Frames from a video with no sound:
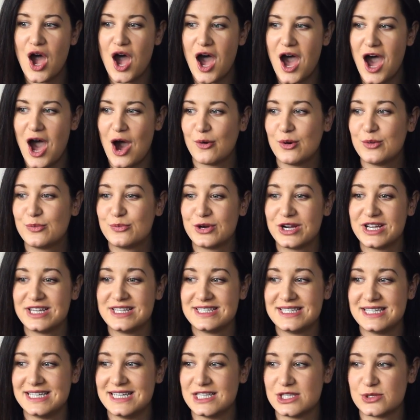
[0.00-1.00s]
how a brand
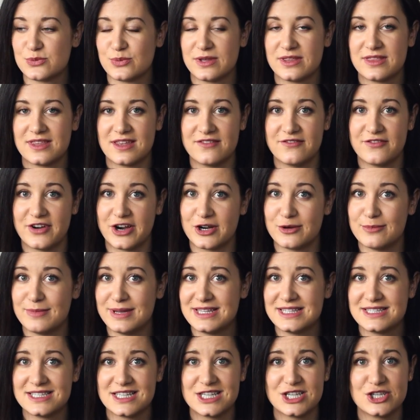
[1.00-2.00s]
deals with
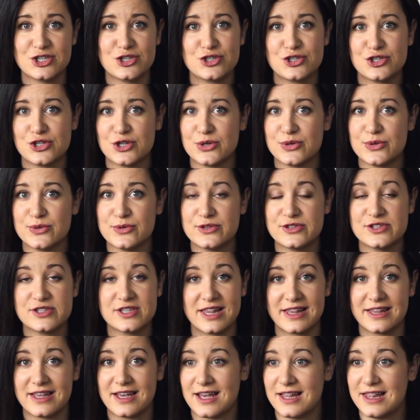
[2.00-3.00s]
environmental issues,
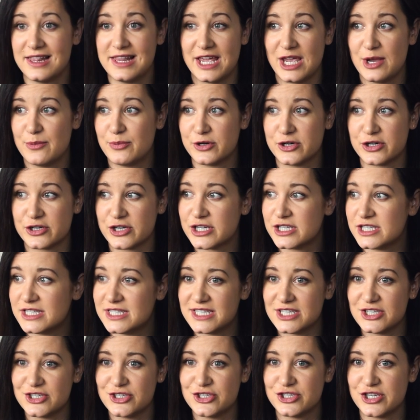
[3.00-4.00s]
labor
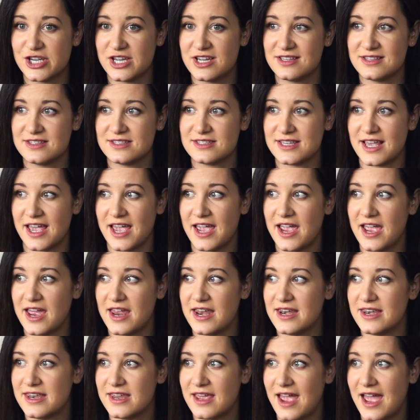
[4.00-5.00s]
conditions,
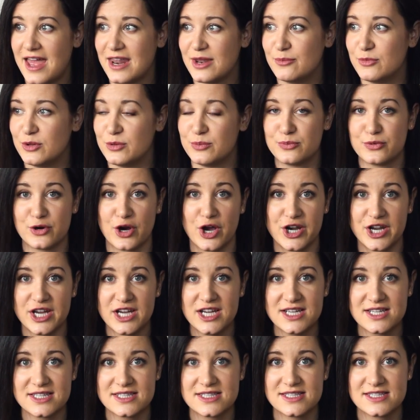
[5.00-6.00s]
and animal
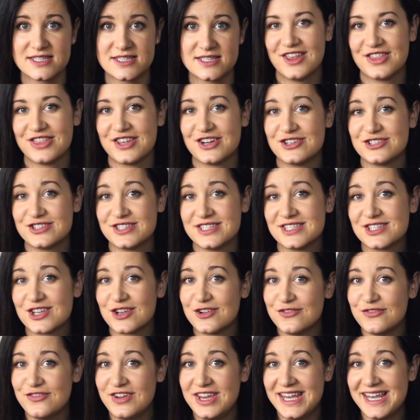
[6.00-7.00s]
products. There's this
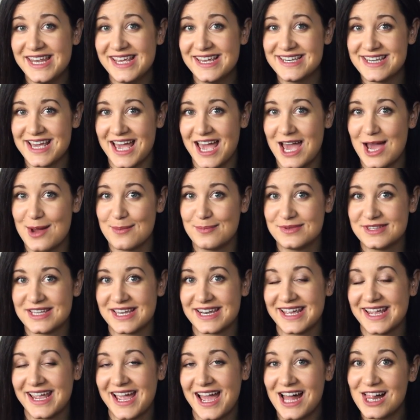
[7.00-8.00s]
convenient app that
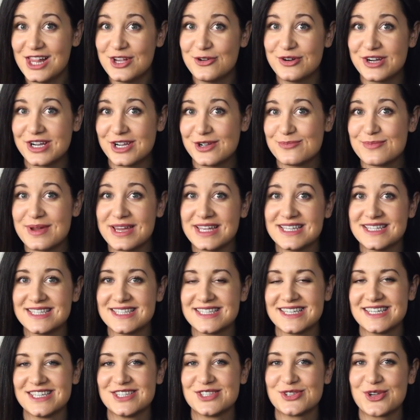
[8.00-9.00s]
I highly recommend.
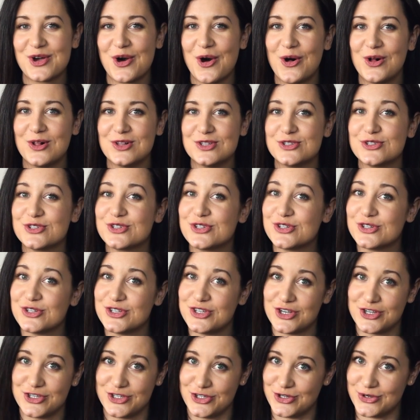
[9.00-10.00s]
It's called Good
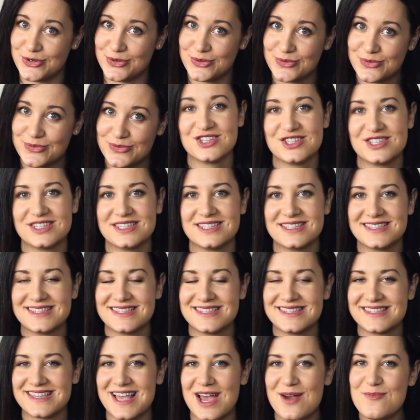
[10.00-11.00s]
On You.
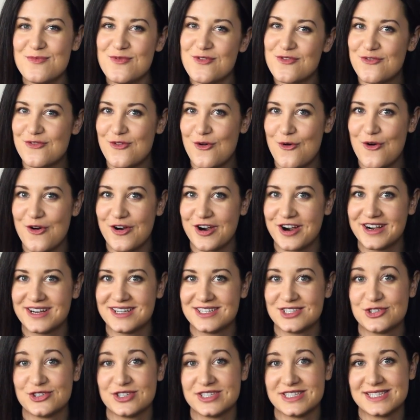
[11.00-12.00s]
Step 4,
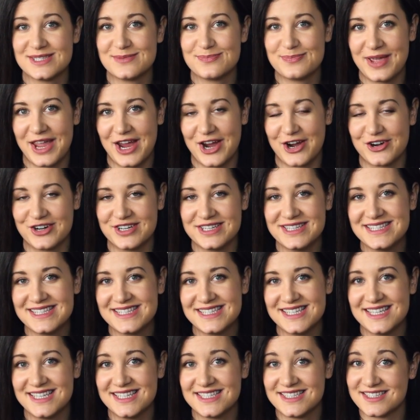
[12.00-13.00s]

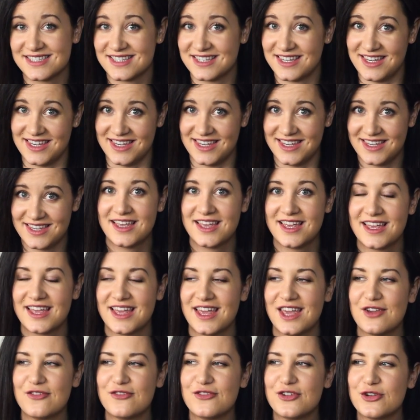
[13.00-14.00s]
transparency is key.
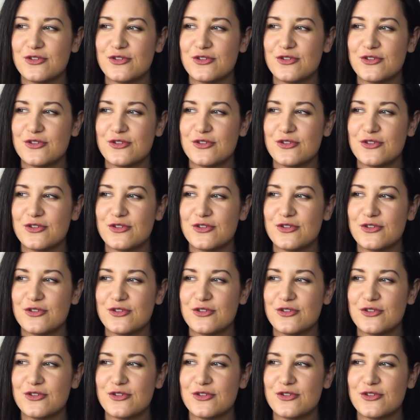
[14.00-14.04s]
If